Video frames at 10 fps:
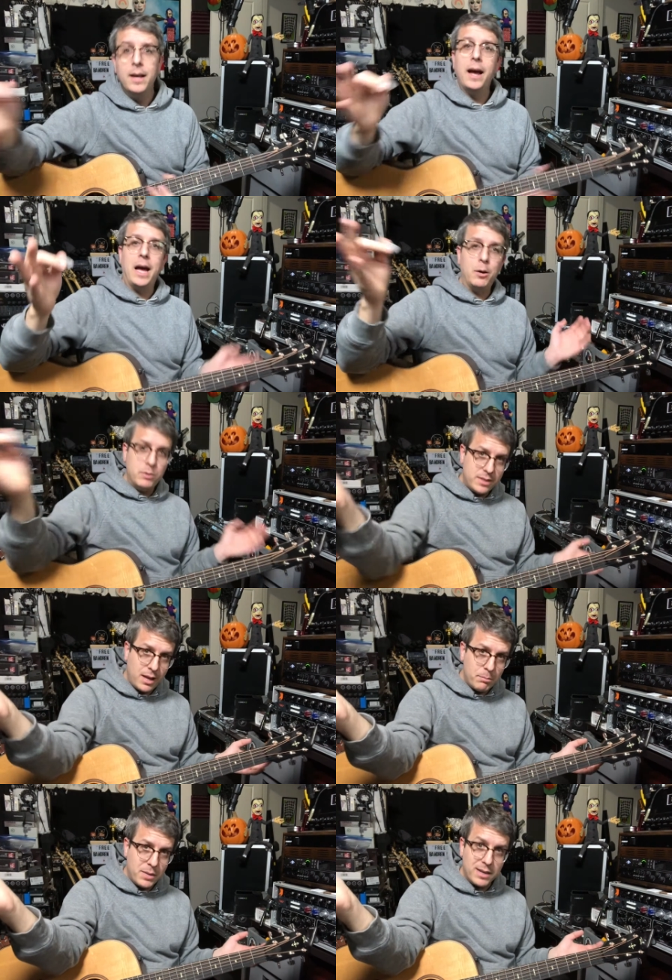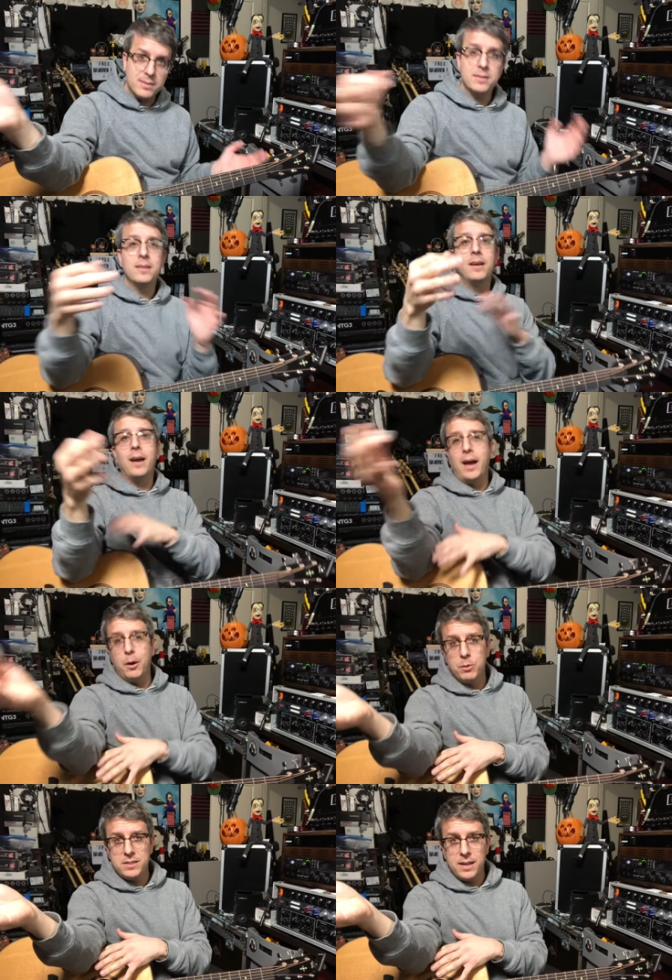How was that mix? How
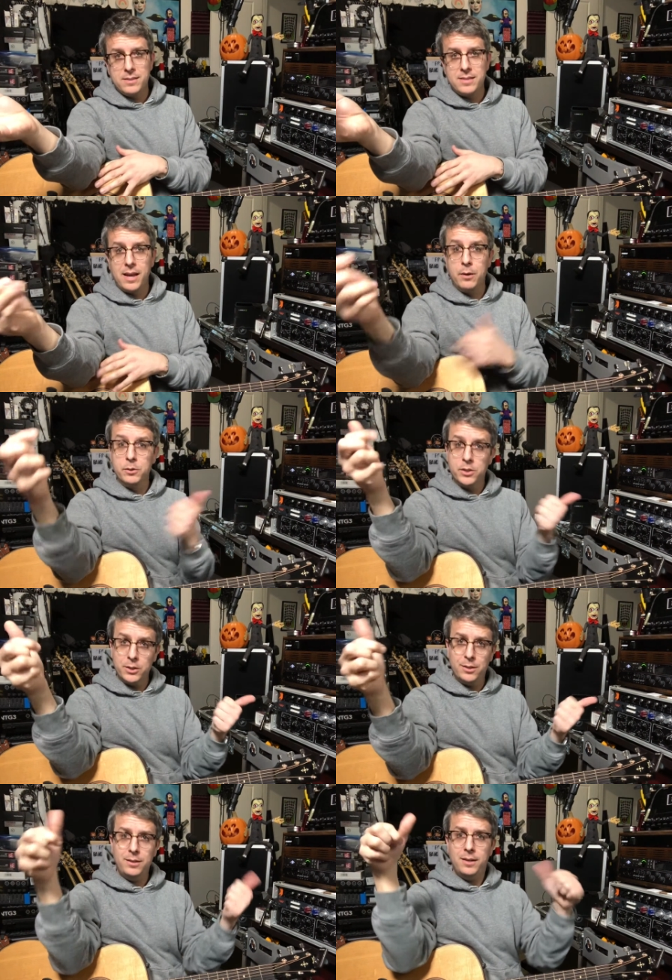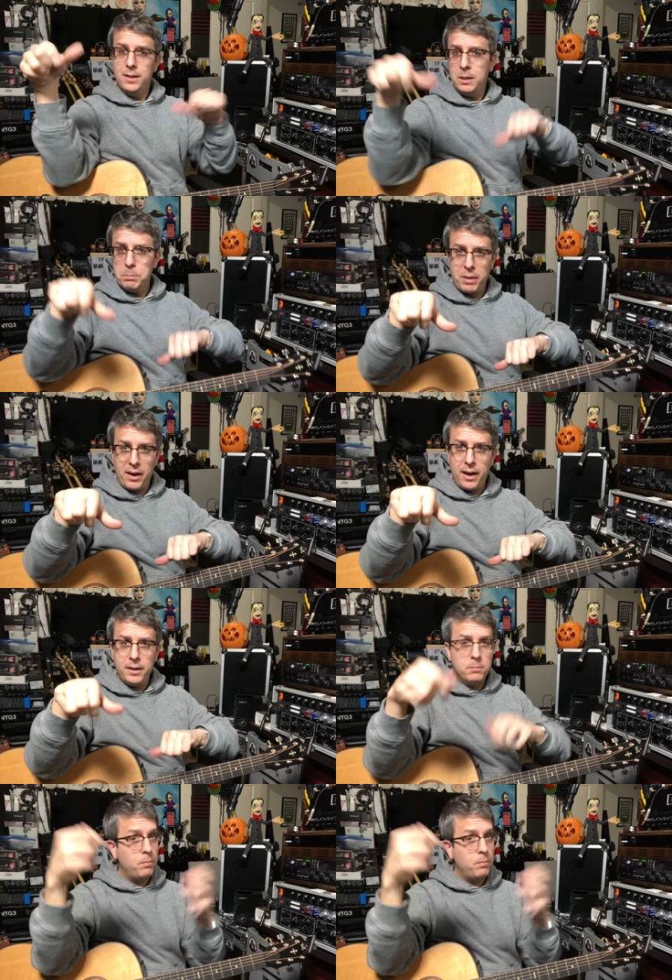was that sound? Good? Bad?